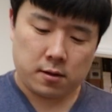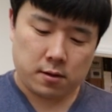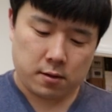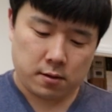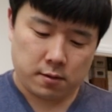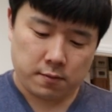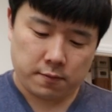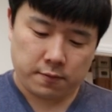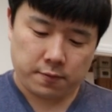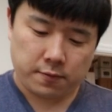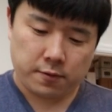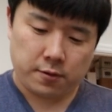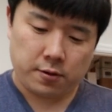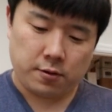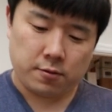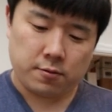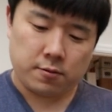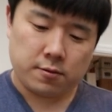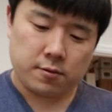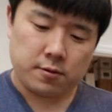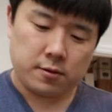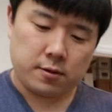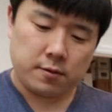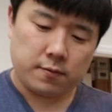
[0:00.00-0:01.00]
of
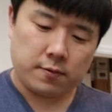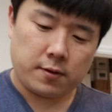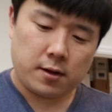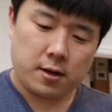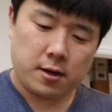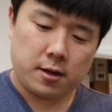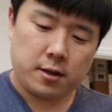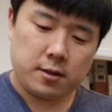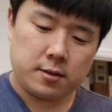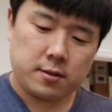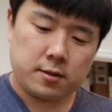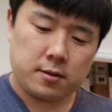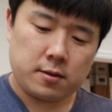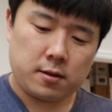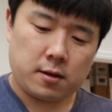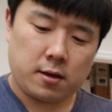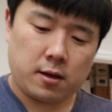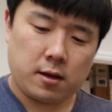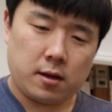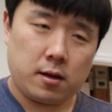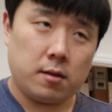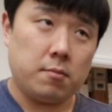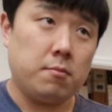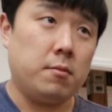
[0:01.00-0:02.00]
your device
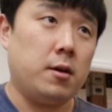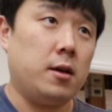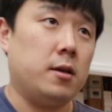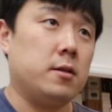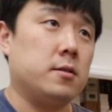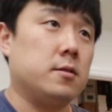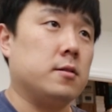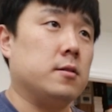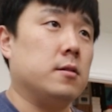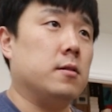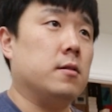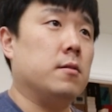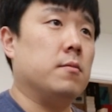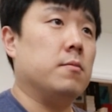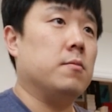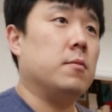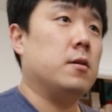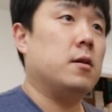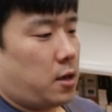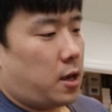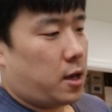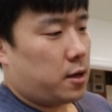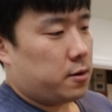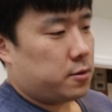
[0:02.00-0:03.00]
and make some
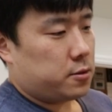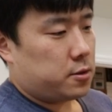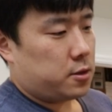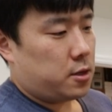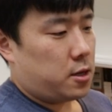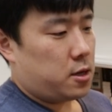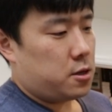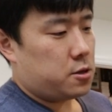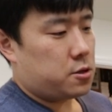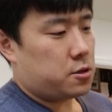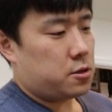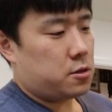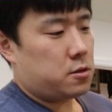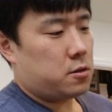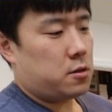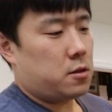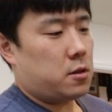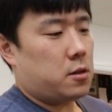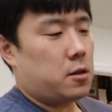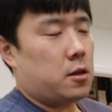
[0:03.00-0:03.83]
annotation,